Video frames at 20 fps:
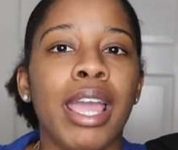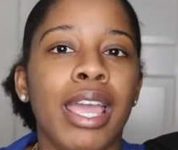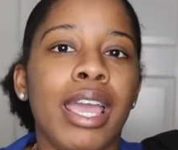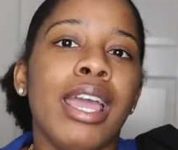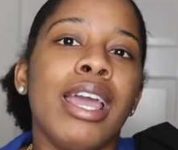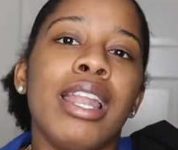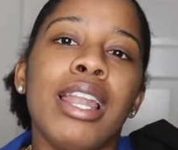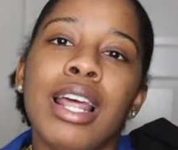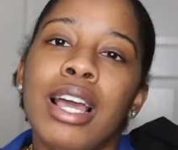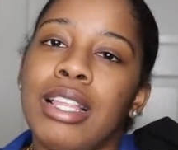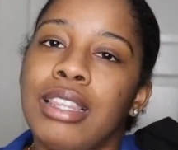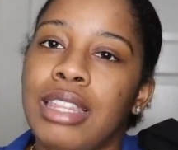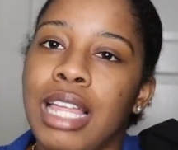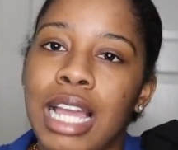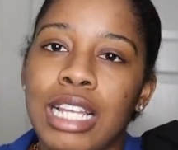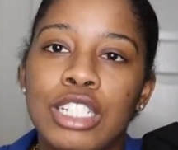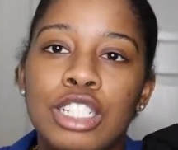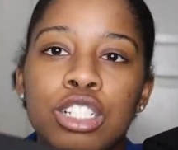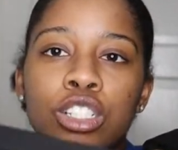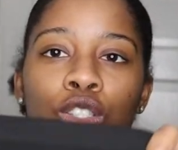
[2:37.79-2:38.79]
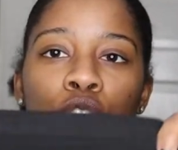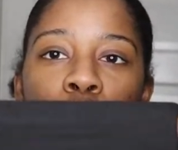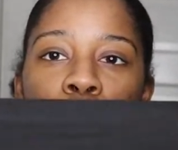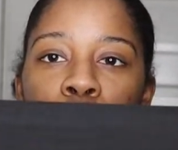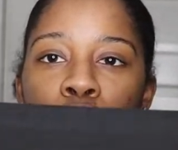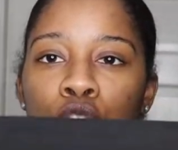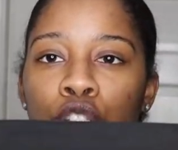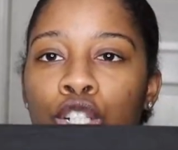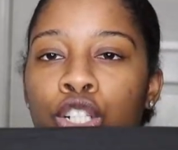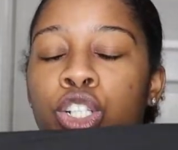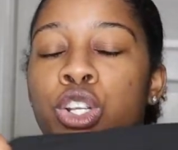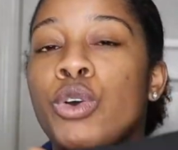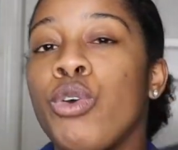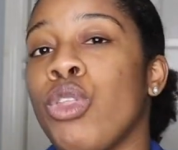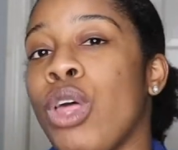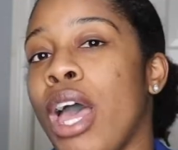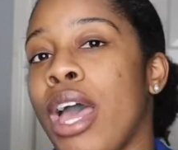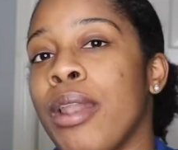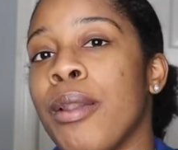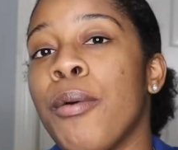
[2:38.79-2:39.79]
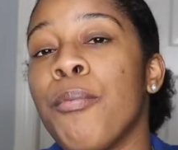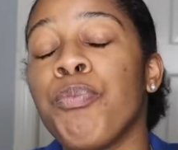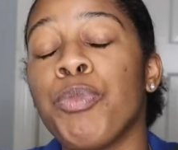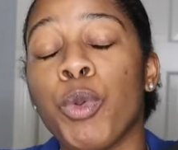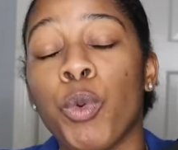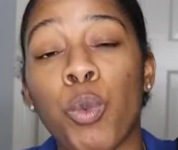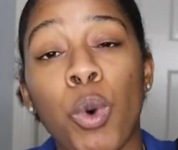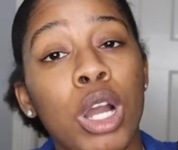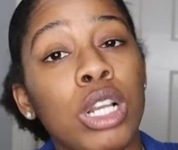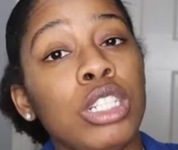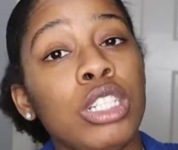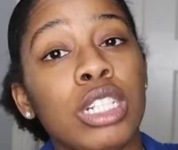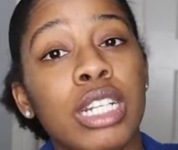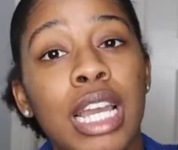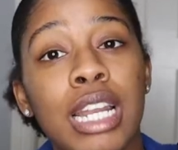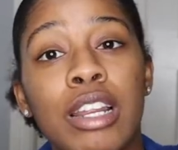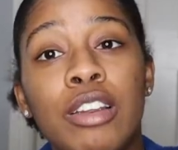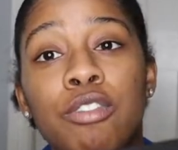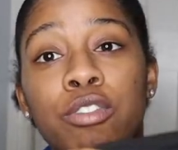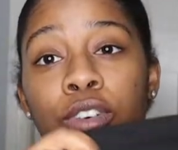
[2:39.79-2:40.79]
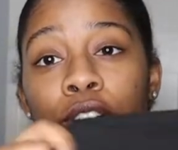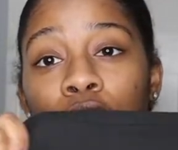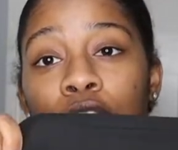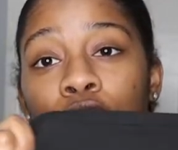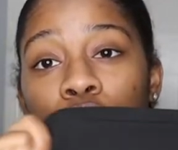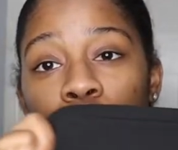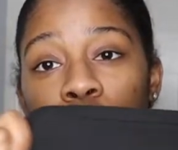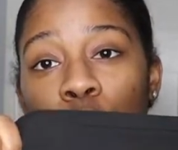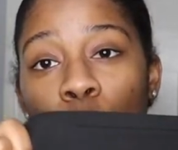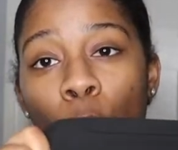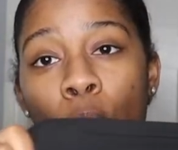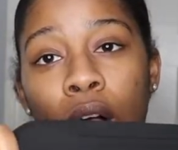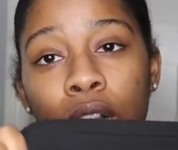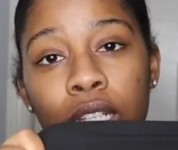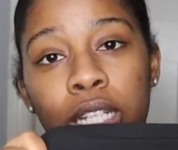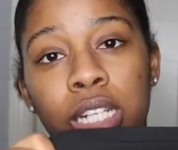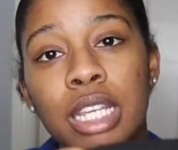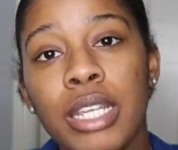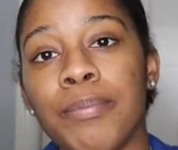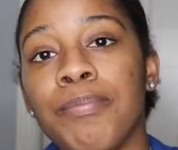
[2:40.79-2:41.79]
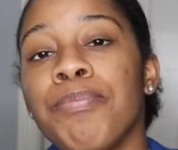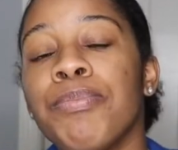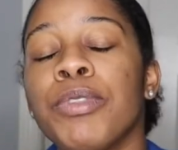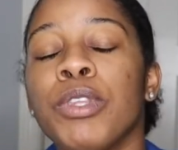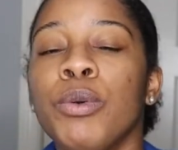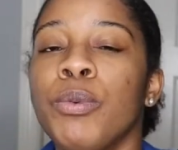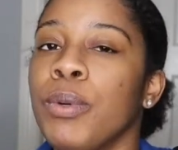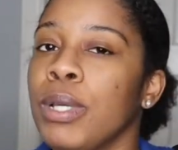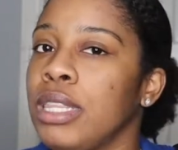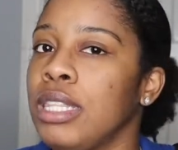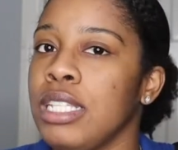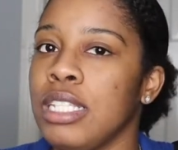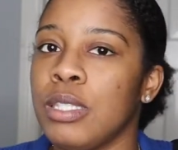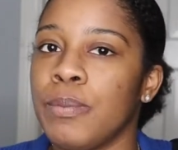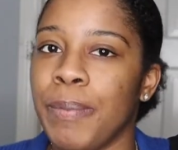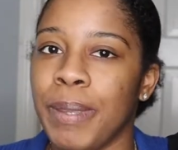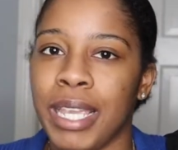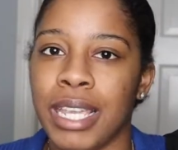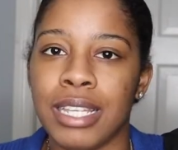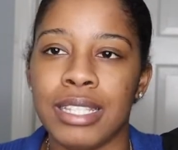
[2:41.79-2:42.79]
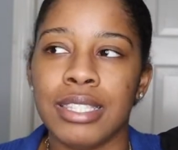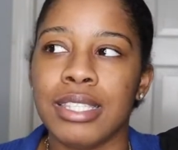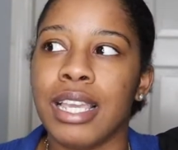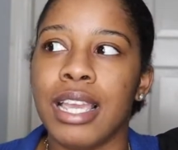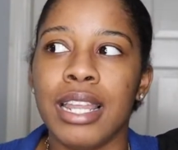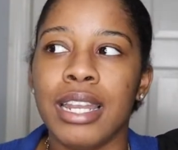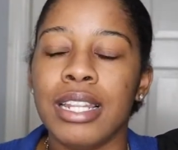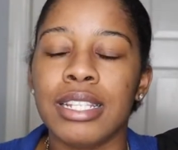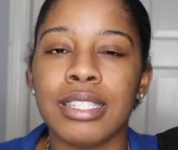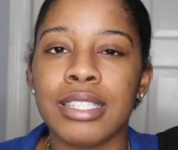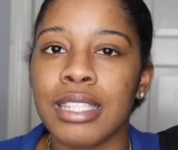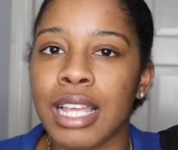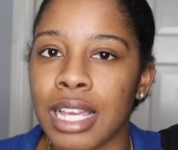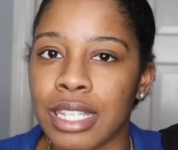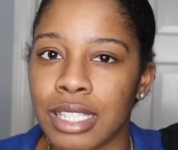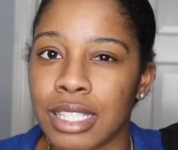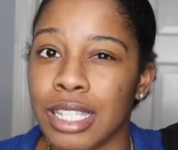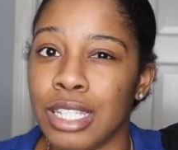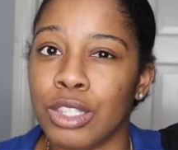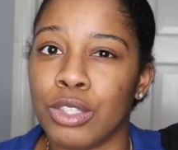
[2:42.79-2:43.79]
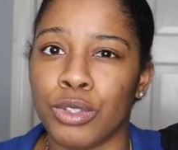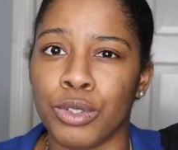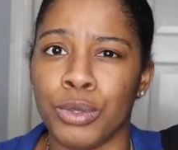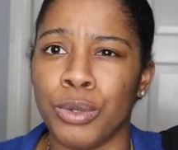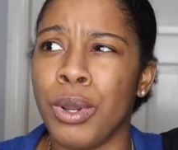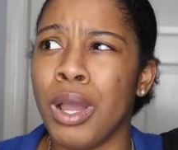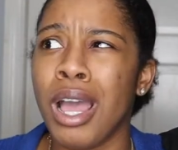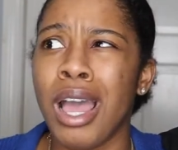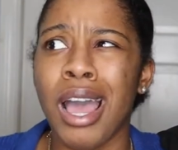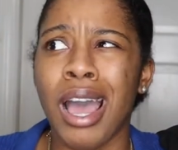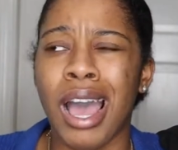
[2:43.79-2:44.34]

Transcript: and that just goes to show that one, you're getting really good quality with these pants and it's not see-through.